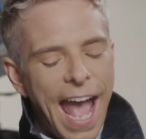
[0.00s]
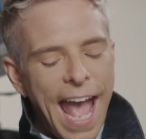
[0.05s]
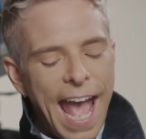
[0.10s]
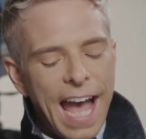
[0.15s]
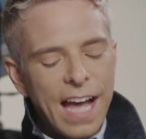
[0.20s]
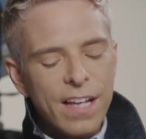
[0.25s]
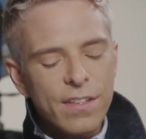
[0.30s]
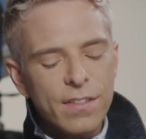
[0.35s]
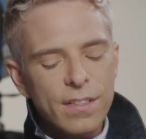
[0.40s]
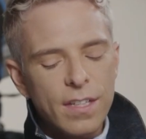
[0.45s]

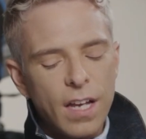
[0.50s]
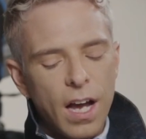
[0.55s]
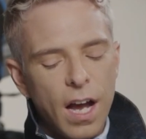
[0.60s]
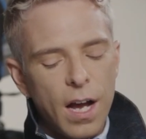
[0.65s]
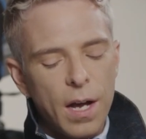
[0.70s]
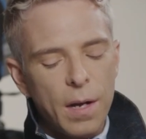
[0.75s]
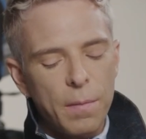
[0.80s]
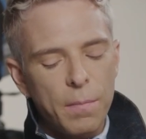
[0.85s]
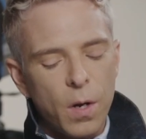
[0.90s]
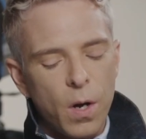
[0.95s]
And
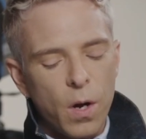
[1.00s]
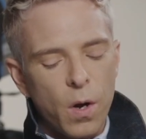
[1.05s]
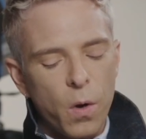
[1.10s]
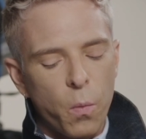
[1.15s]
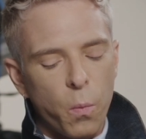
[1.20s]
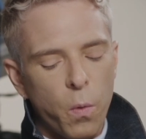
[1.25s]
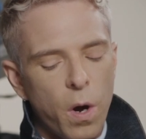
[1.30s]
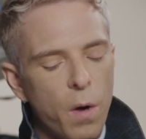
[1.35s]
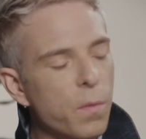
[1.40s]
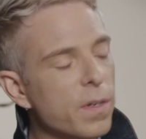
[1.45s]
um,
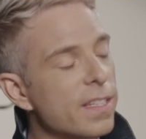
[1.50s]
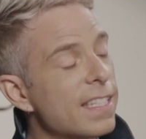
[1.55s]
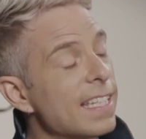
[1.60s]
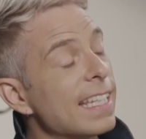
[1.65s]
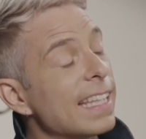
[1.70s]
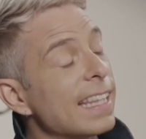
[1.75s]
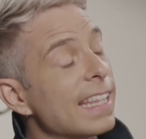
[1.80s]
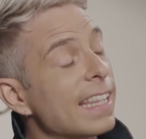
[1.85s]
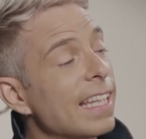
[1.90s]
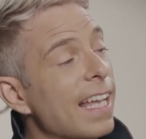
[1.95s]
what was
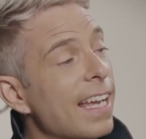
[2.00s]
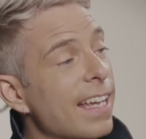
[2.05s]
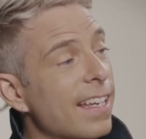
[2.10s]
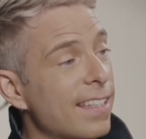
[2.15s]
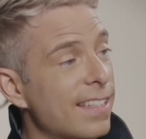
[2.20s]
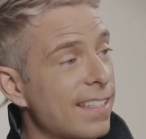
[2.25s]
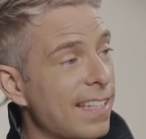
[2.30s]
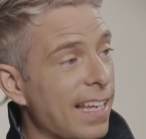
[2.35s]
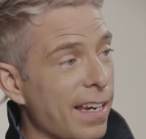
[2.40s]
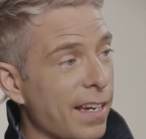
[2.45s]
it like
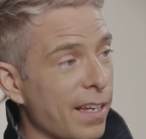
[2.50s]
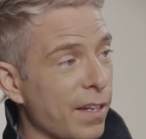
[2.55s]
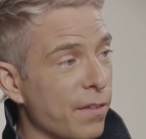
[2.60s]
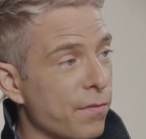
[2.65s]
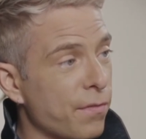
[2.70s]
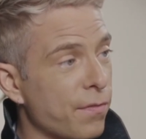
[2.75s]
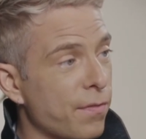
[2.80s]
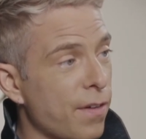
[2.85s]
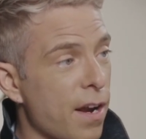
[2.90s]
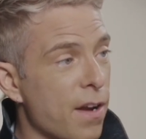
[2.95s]
standing
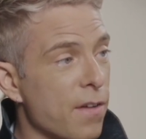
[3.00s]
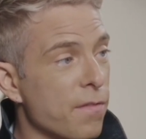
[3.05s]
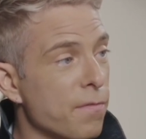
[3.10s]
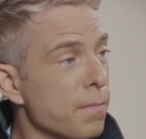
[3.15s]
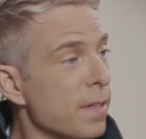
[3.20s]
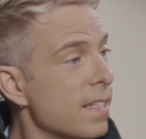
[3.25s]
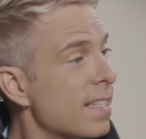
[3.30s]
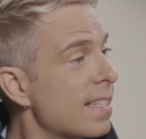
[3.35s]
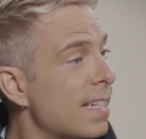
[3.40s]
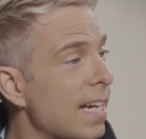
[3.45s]
in front of
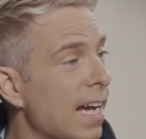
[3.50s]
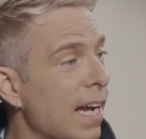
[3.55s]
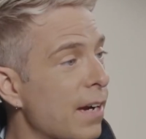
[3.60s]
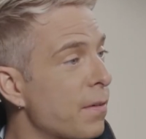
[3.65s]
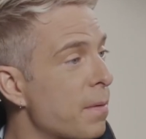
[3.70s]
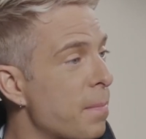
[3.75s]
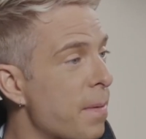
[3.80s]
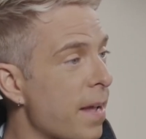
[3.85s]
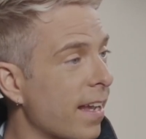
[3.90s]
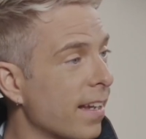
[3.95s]
Miss
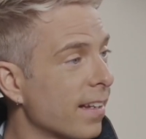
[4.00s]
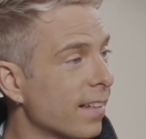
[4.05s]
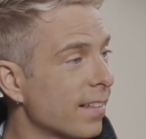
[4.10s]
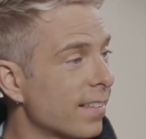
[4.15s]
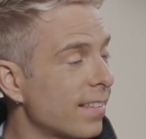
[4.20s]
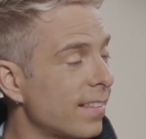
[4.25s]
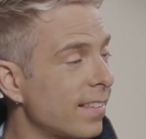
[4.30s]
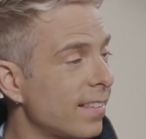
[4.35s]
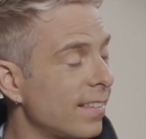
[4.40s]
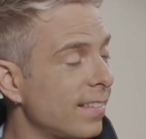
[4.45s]
Tyra
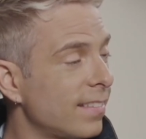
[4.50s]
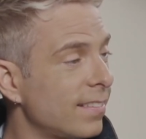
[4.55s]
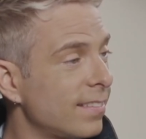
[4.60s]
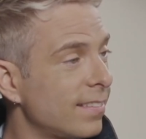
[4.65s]
Banks?